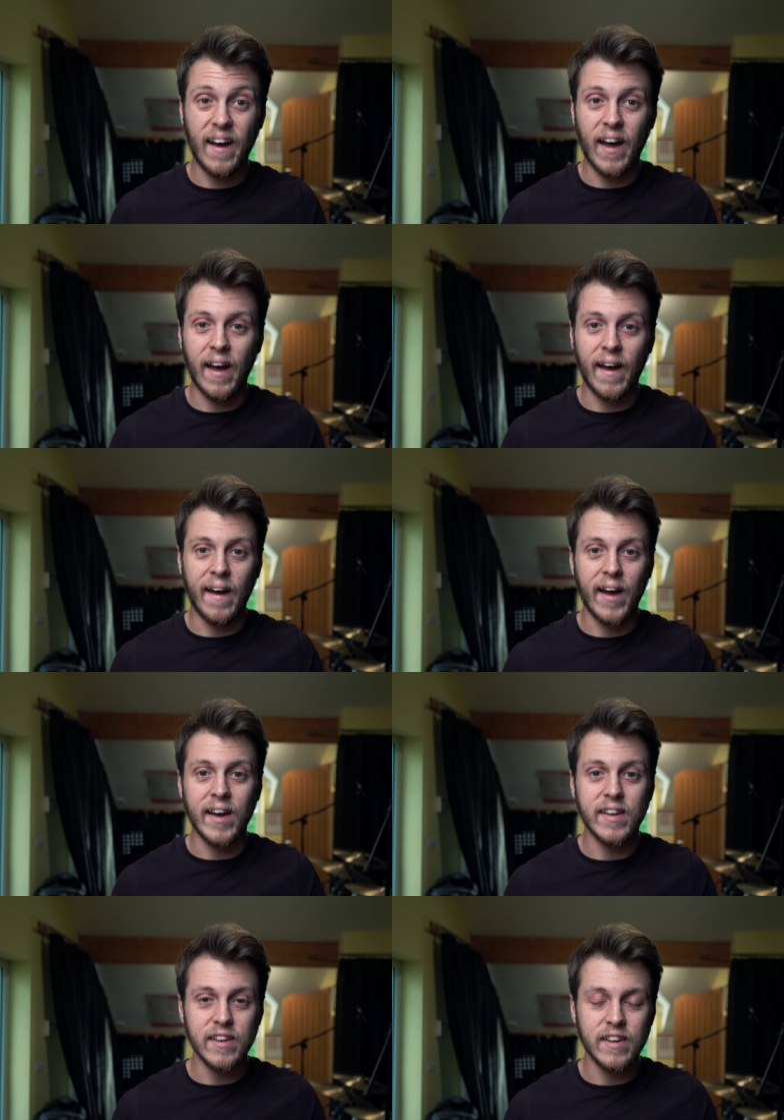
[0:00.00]

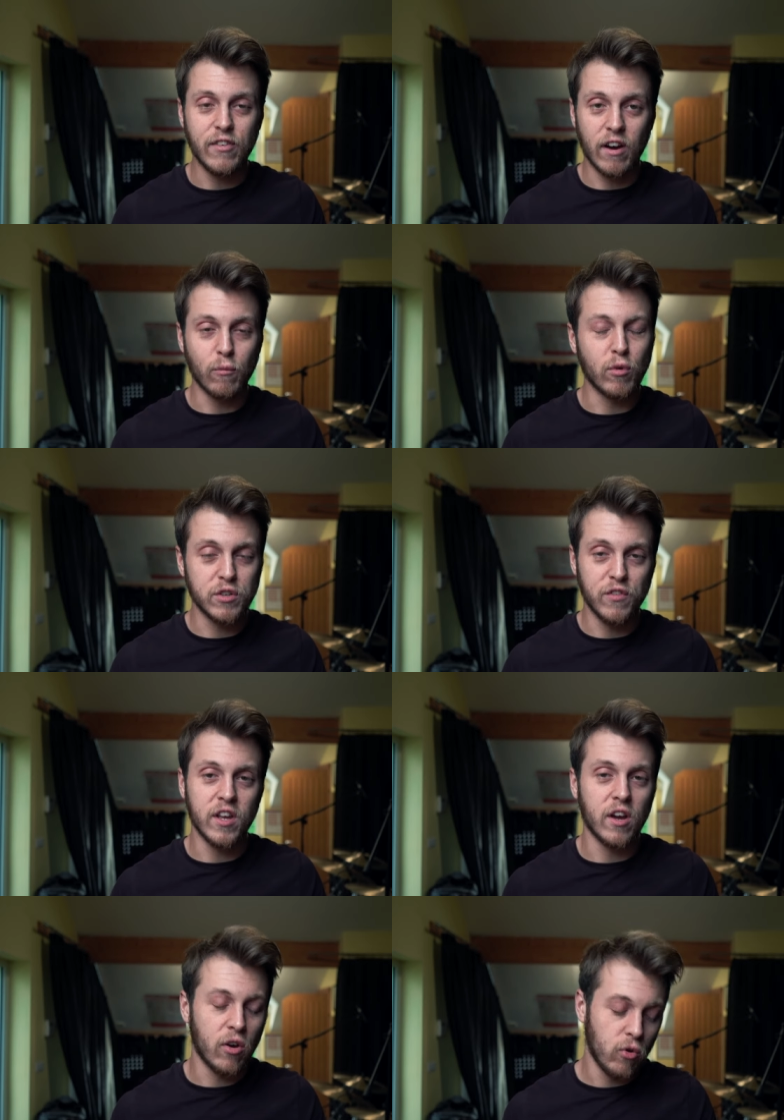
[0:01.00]
and if you haven't watched the
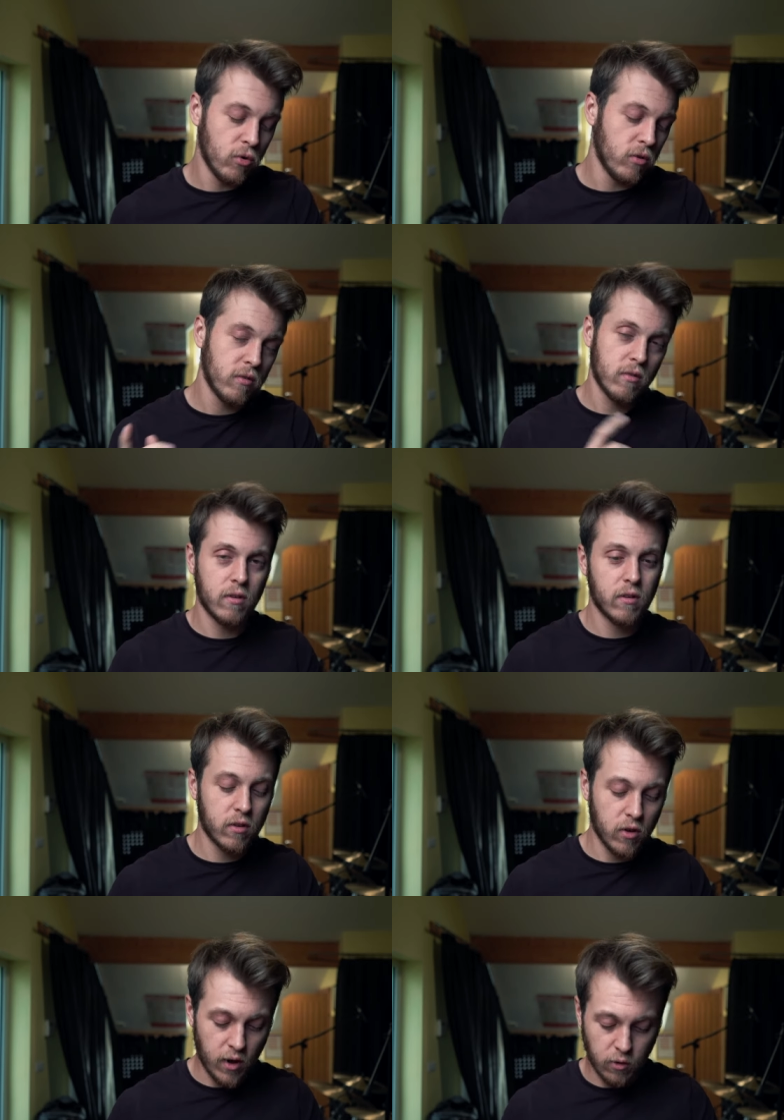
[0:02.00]
video,
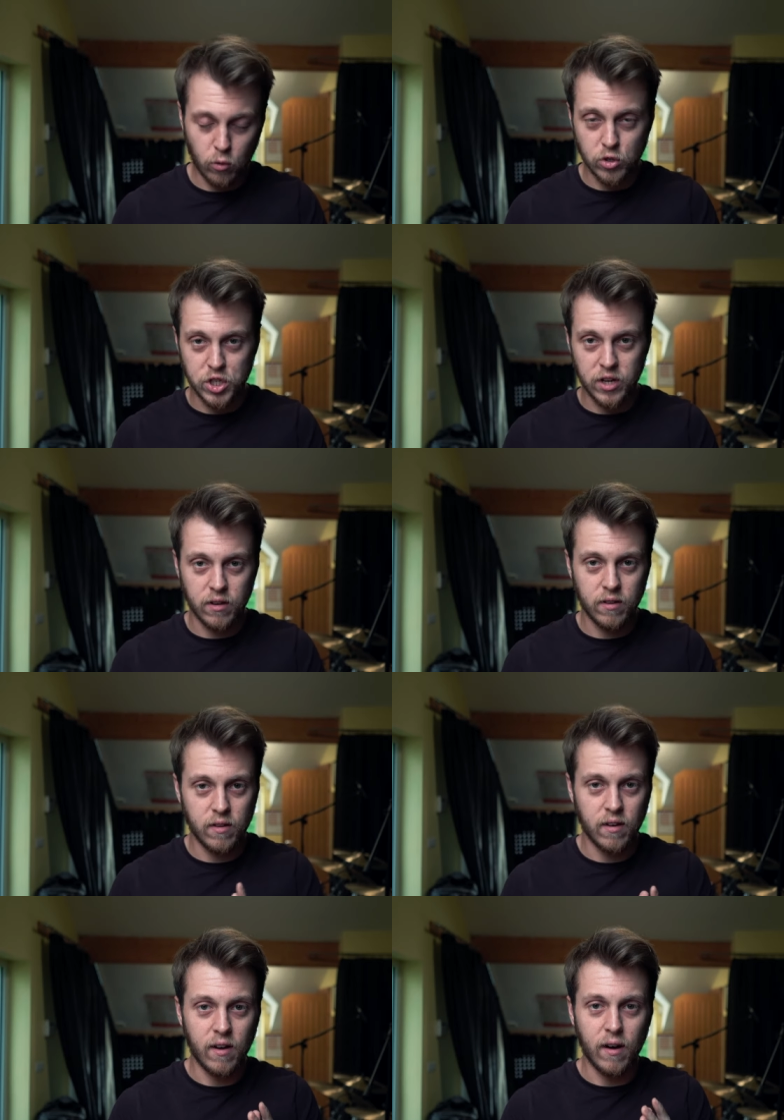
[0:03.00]
go ahead and watch it,
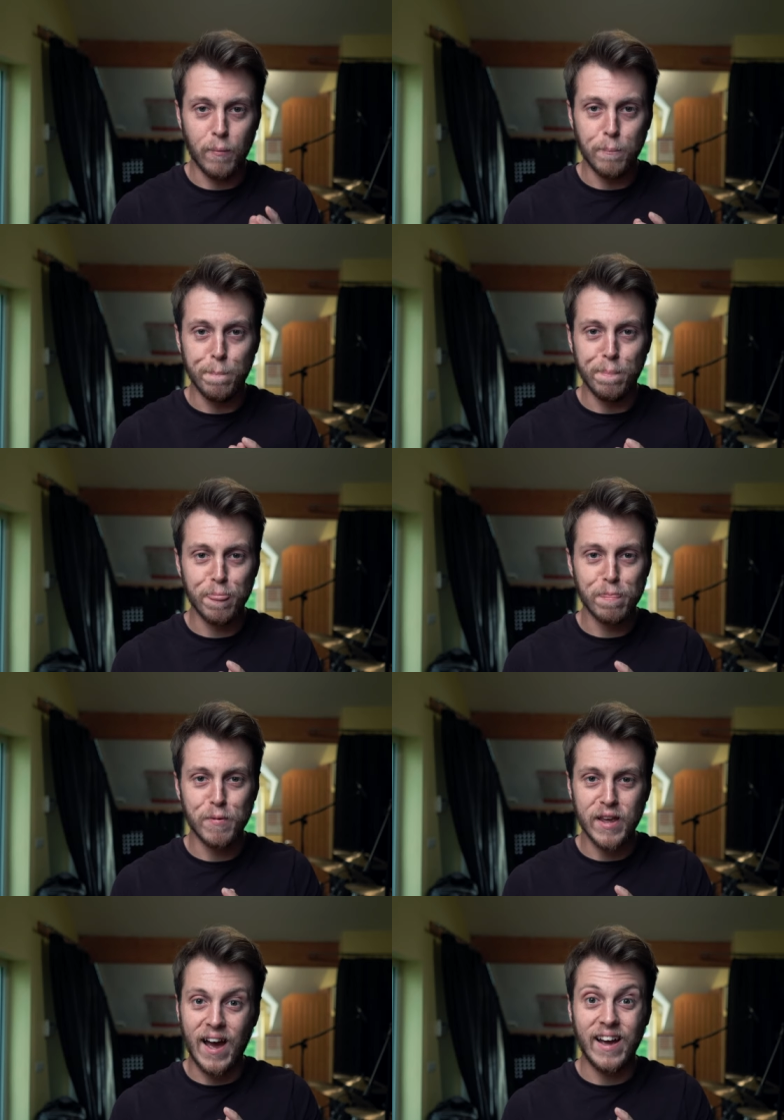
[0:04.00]
um,
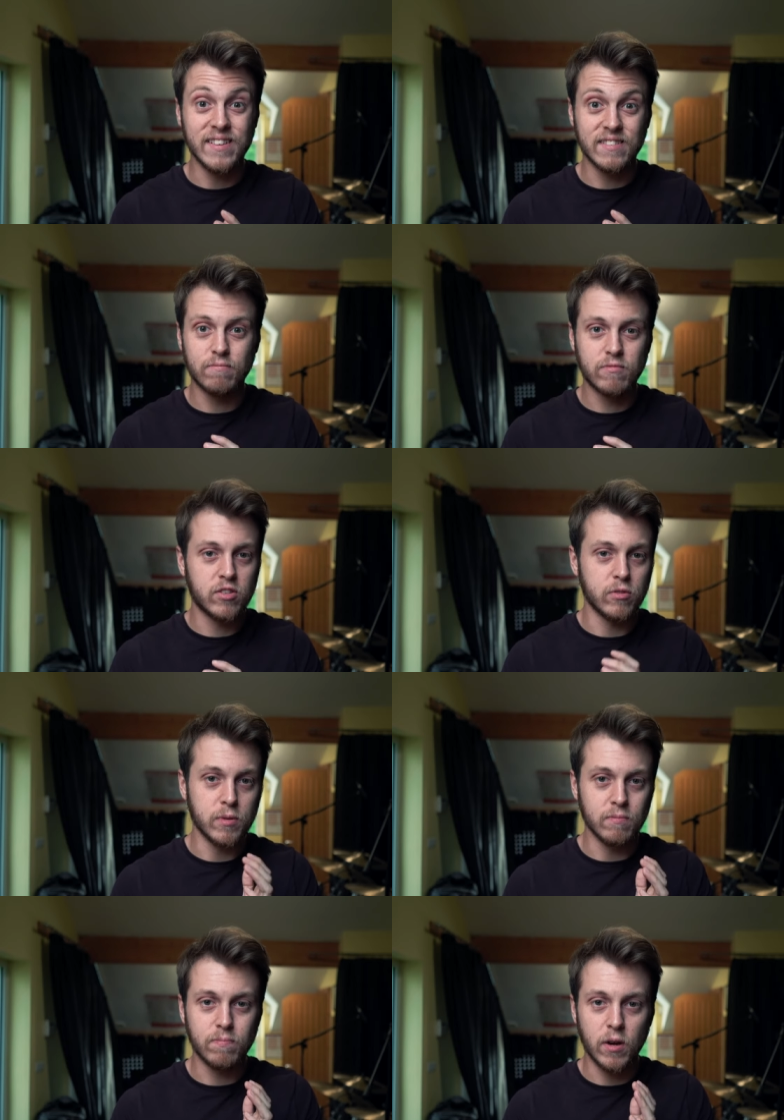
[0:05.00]
but yeah, it's
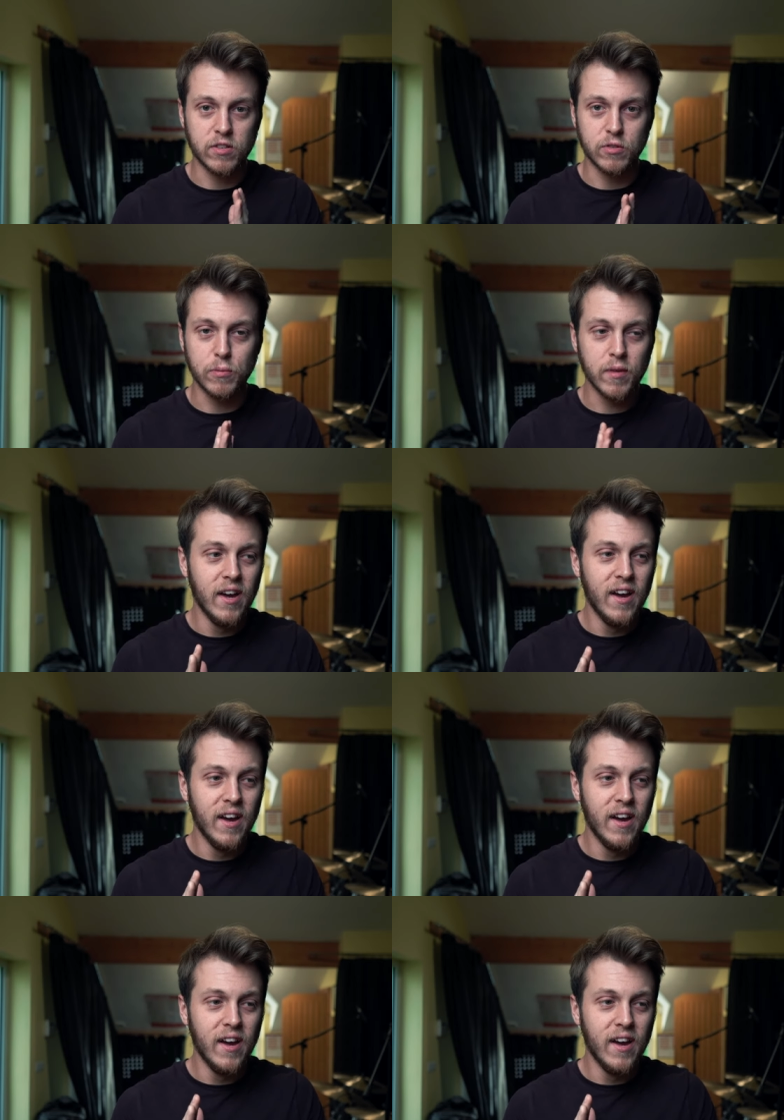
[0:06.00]
super personal.